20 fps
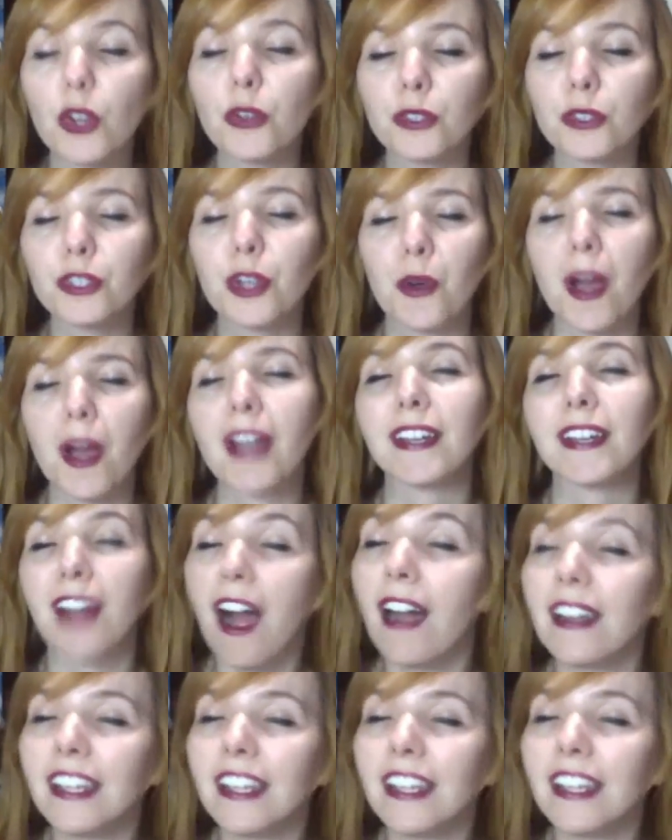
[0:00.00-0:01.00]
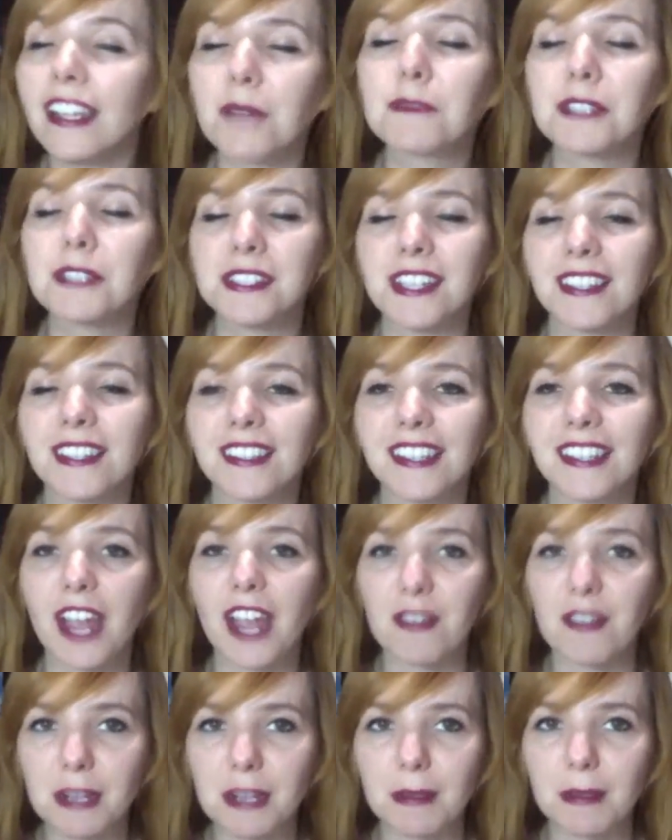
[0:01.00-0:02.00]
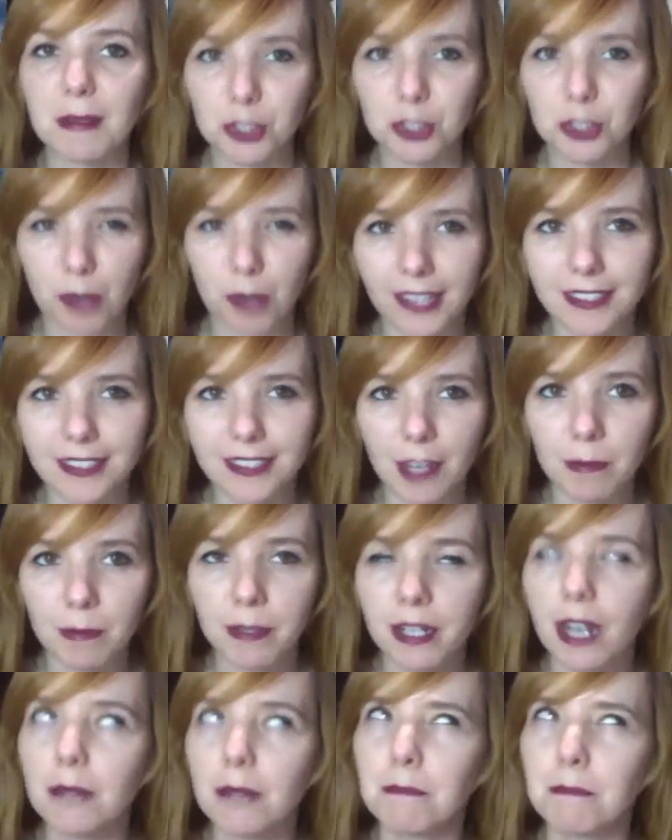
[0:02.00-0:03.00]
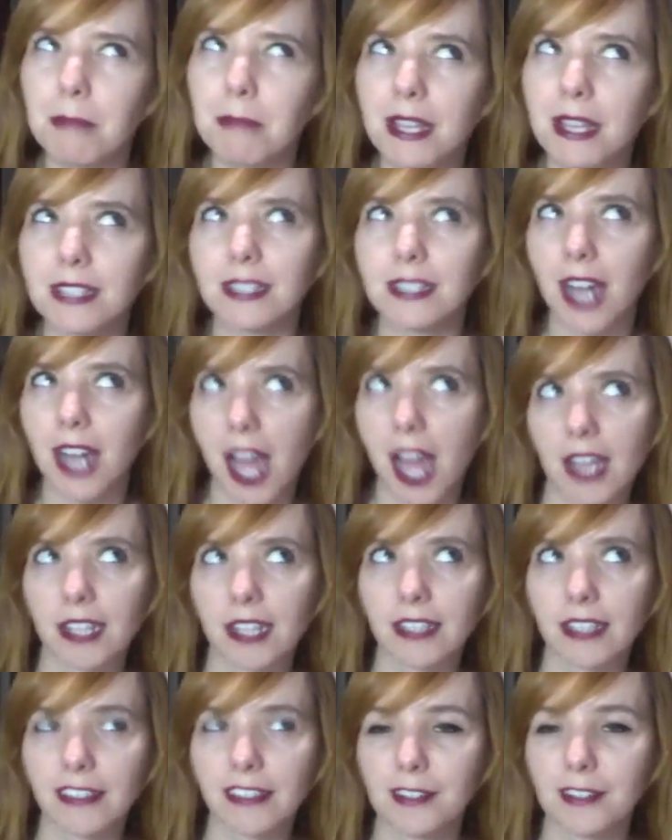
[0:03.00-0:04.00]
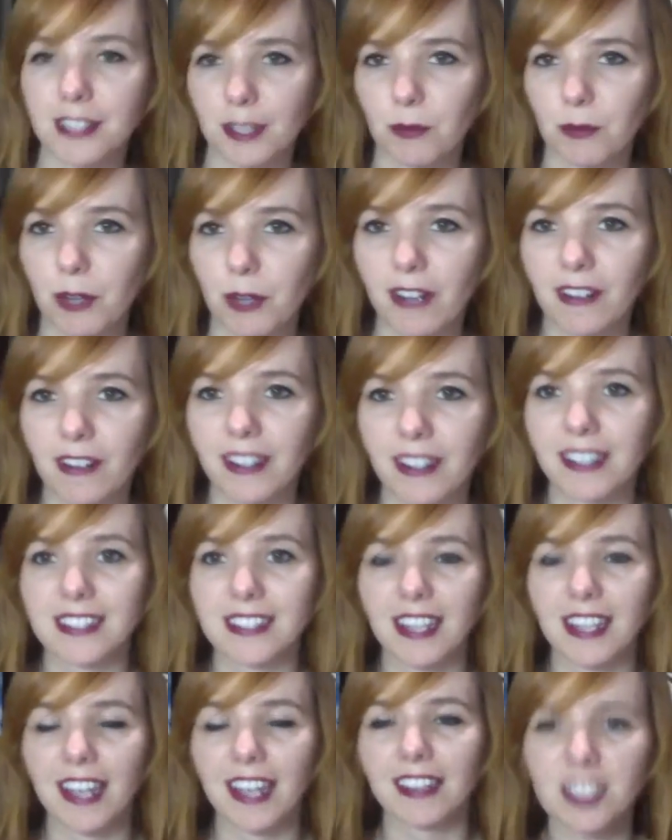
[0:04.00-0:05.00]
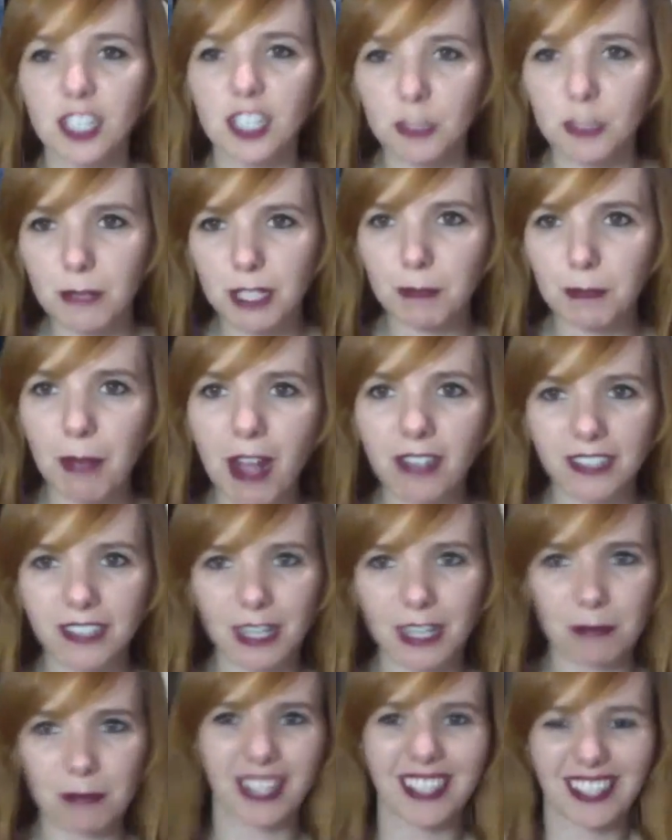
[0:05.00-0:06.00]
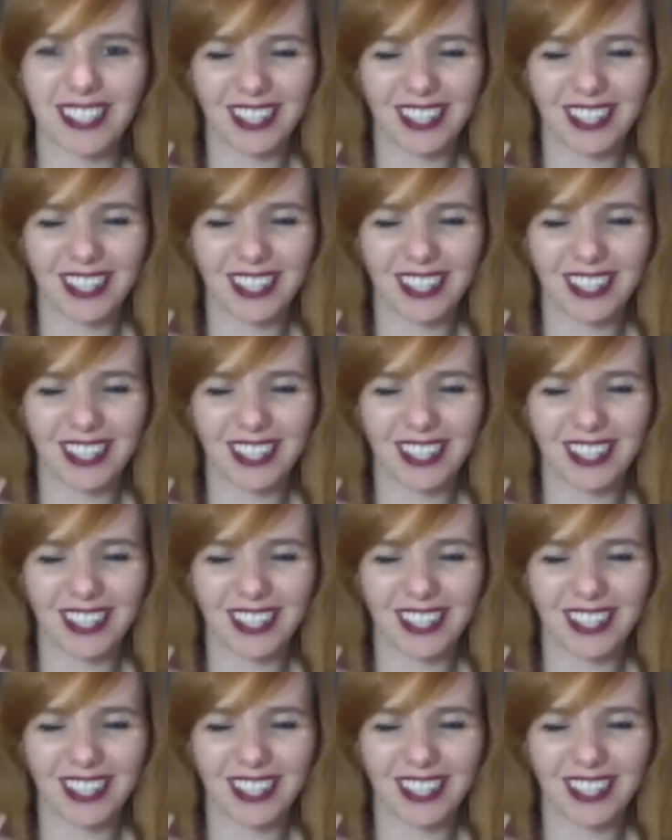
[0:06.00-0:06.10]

No. I got it. I'm just saying that, like, every time I try to type it, I miss an I in there somewhere, and it's like, this is misspelled. And I'm like,